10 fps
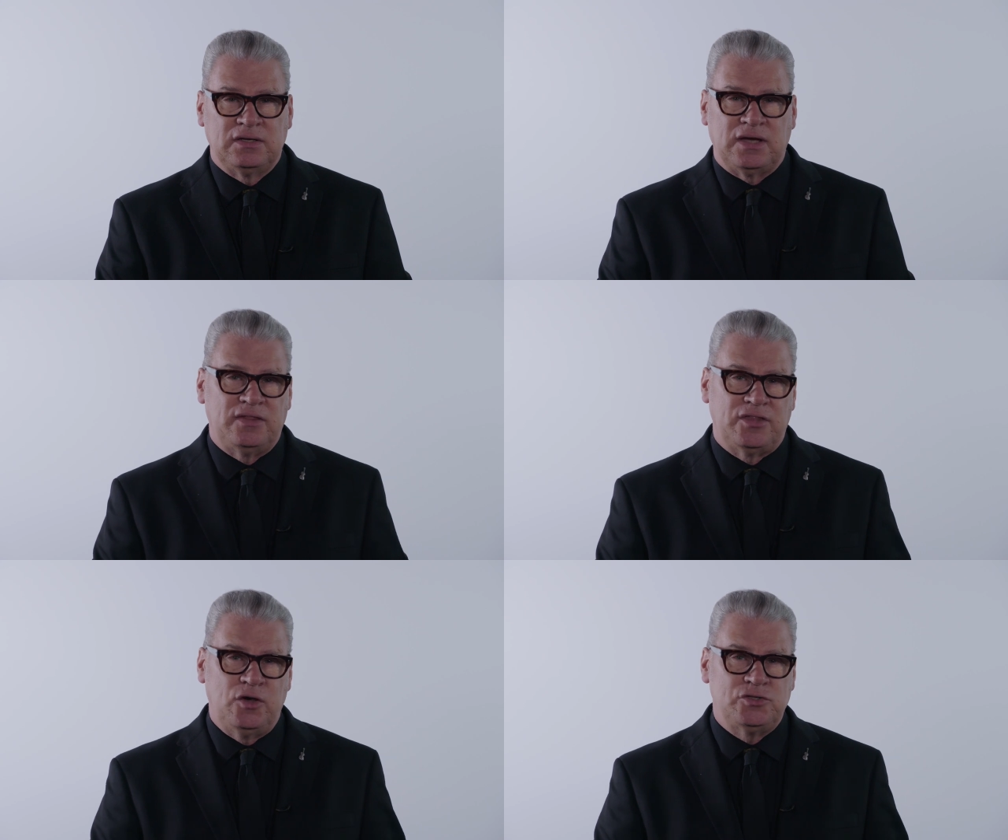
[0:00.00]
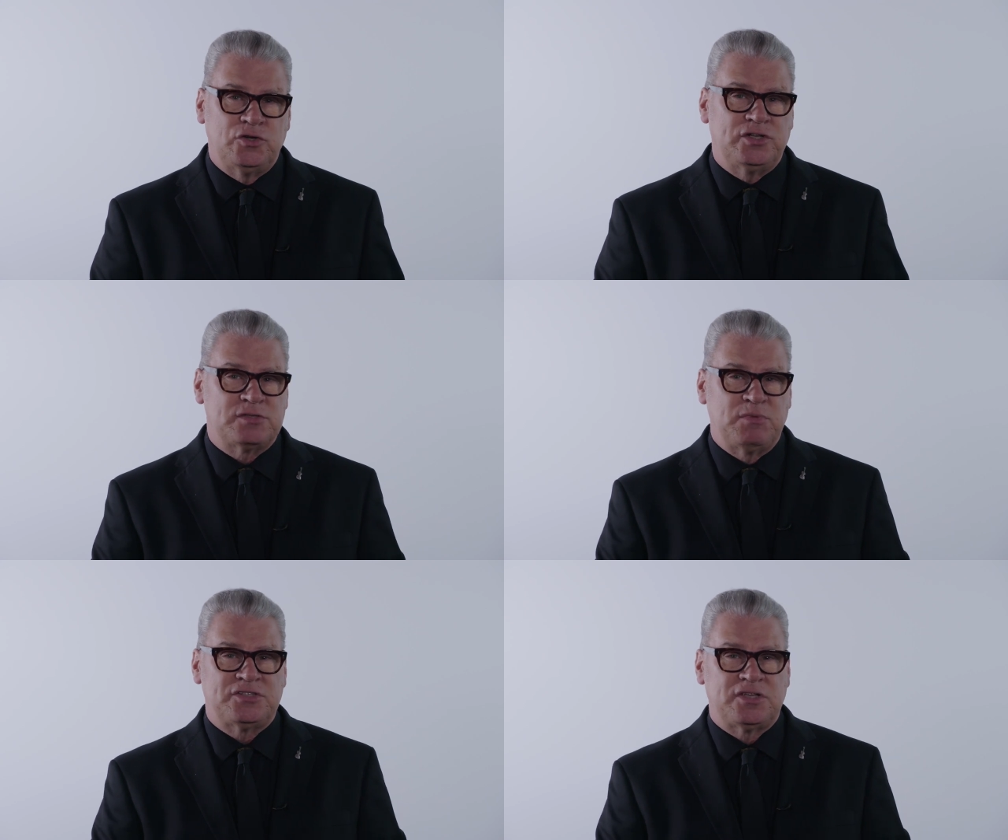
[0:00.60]
and those who
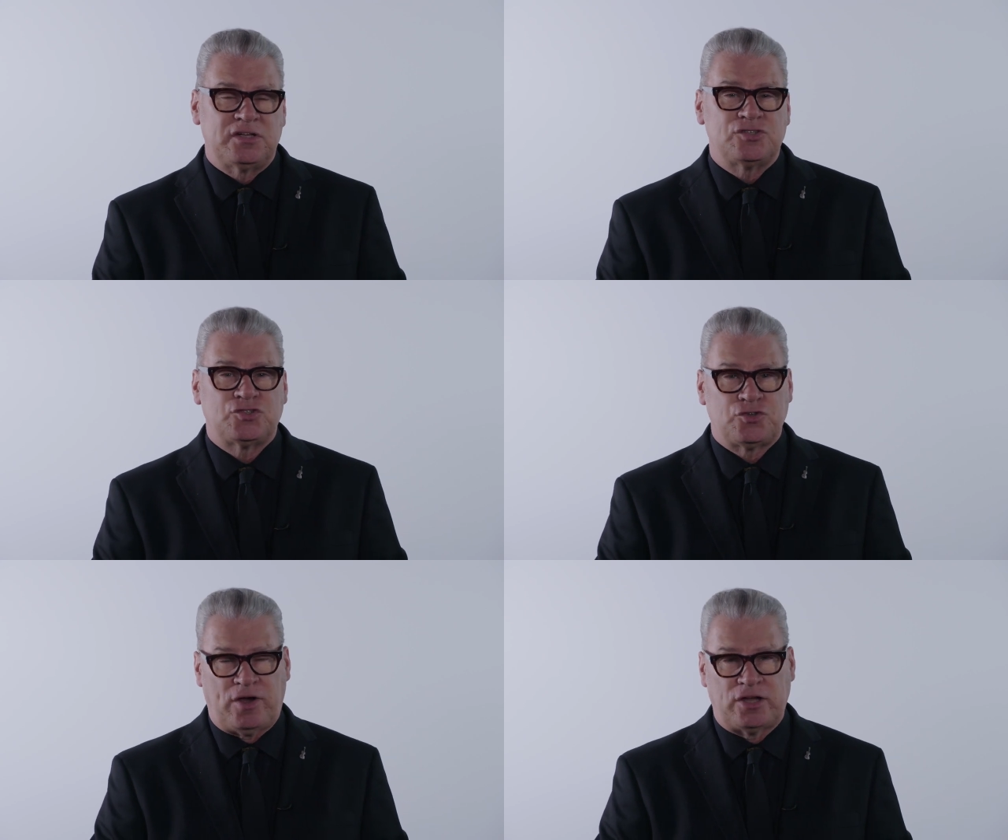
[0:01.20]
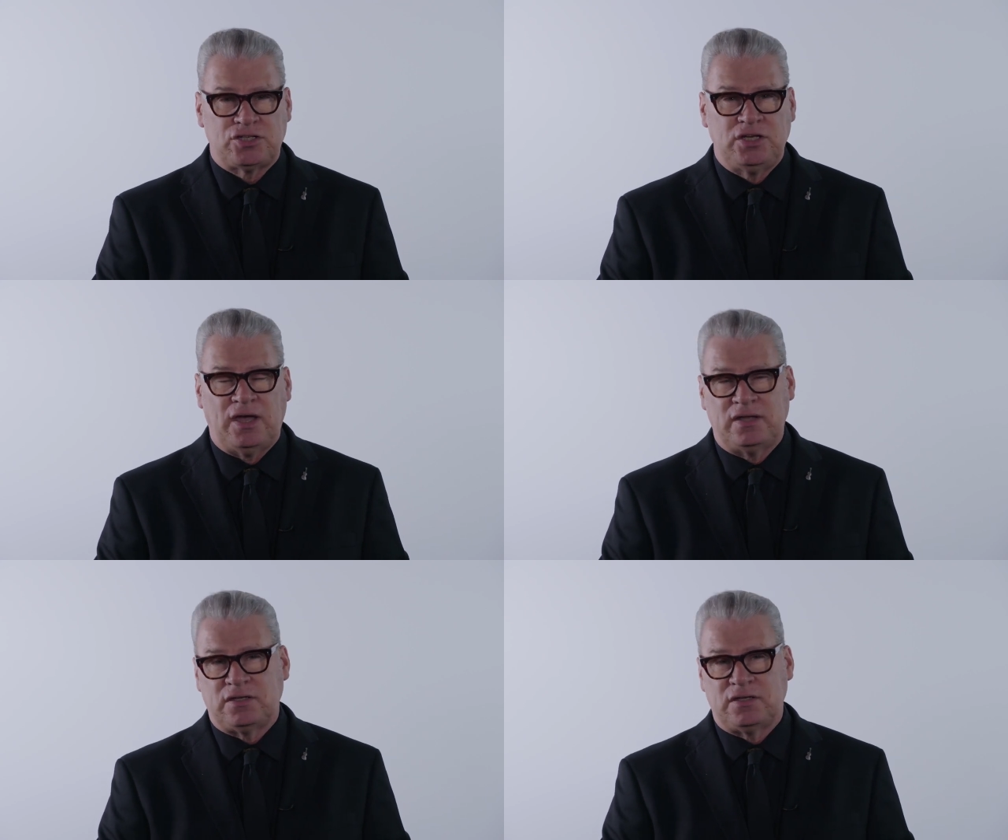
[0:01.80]
dismissed it as trashy and